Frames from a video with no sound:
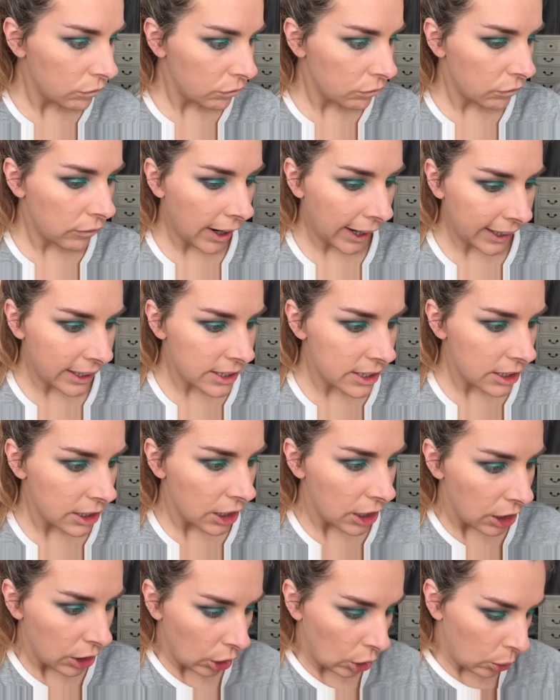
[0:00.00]
Right.
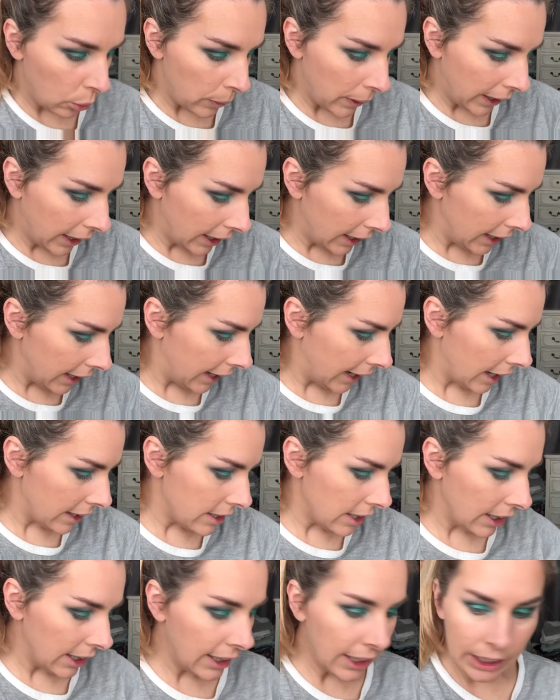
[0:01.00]
Quickly
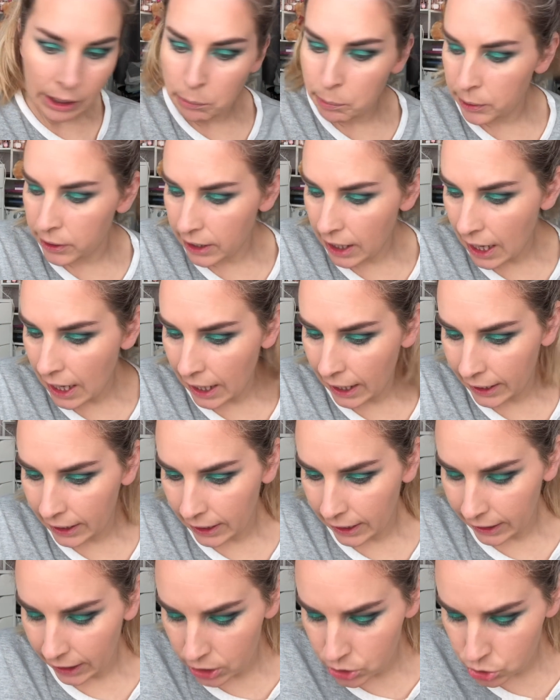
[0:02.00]
get a little bit of
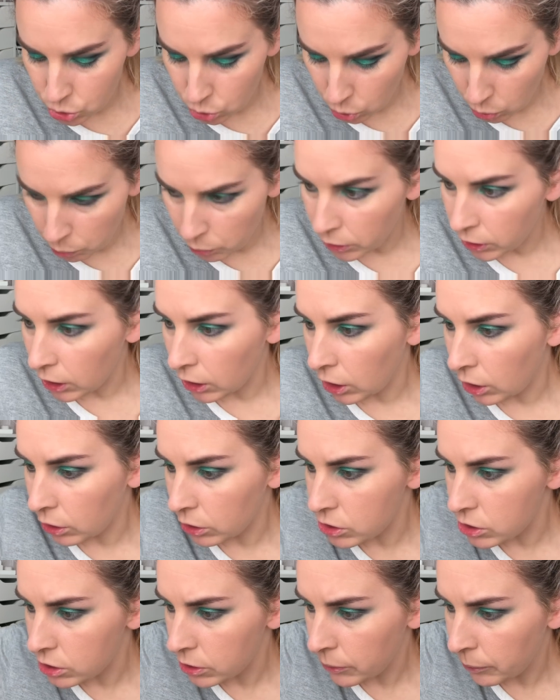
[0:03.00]
highlight. I don't want a
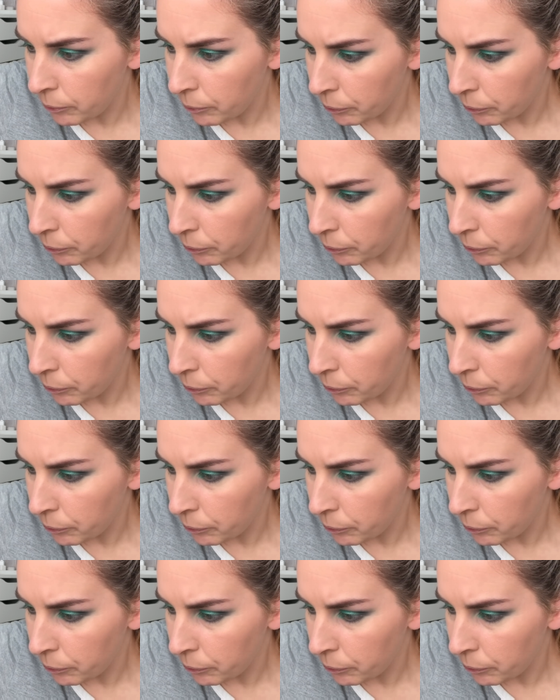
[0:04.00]
lot.